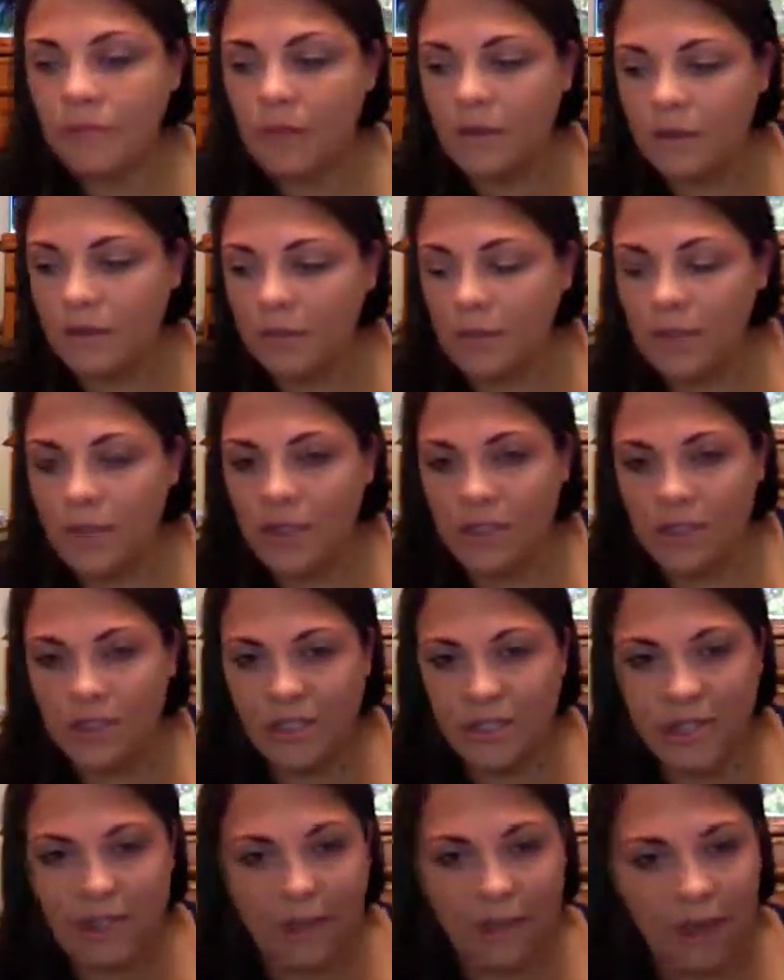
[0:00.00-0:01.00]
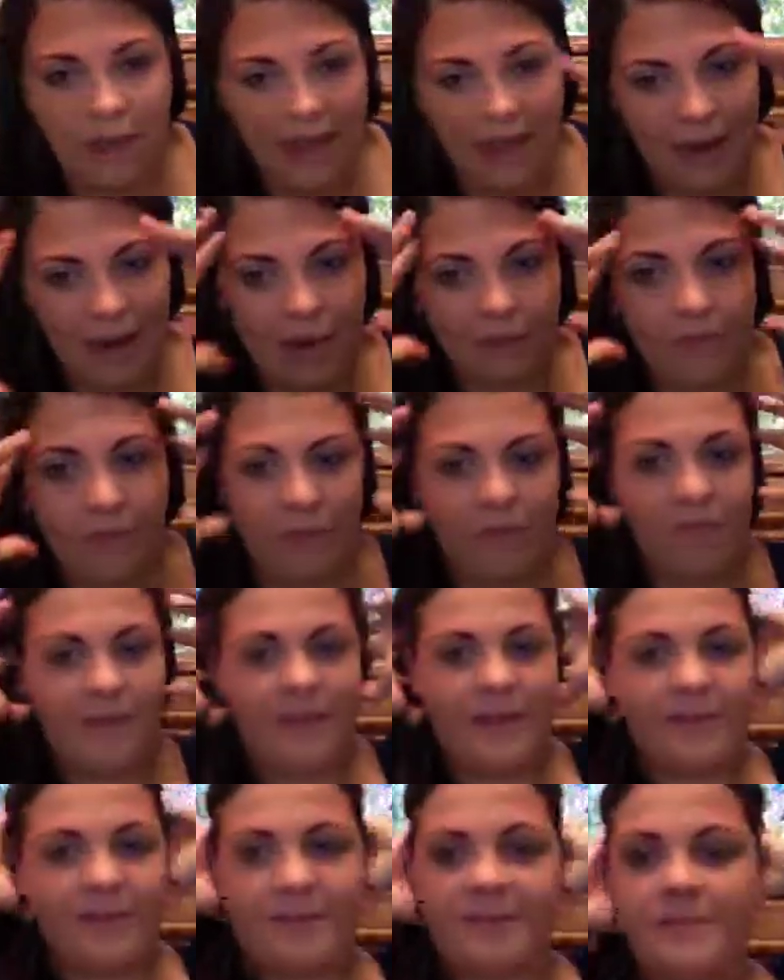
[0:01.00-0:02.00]
So I'm going to just get my hair off my
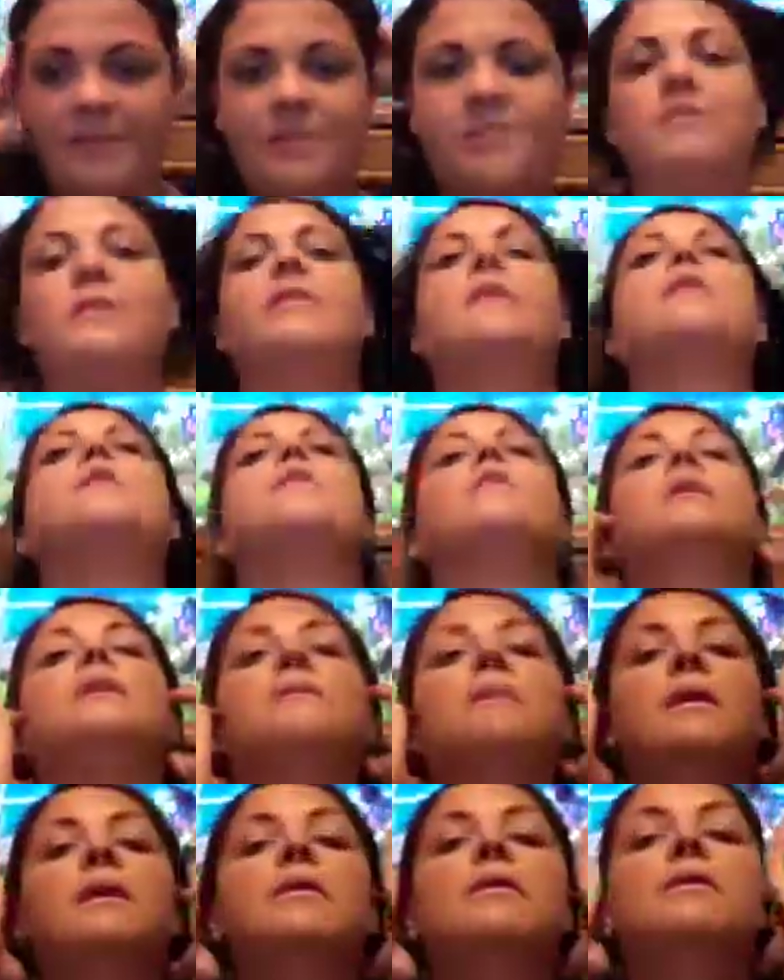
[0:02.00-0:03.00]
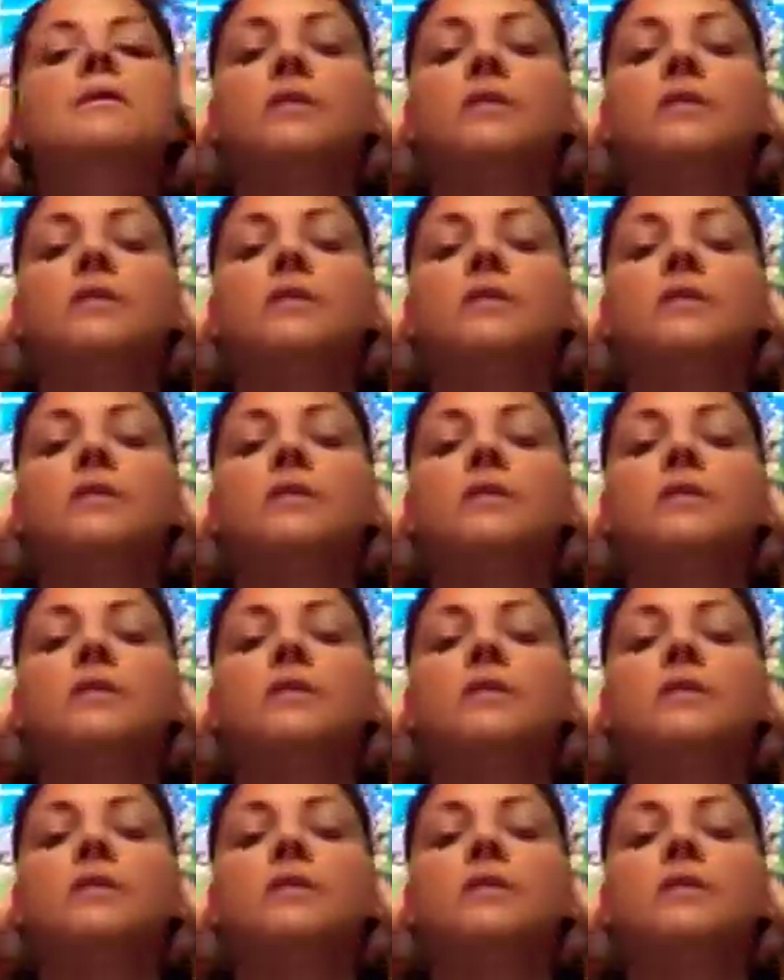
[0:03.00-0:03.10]
face because it's really annoying me.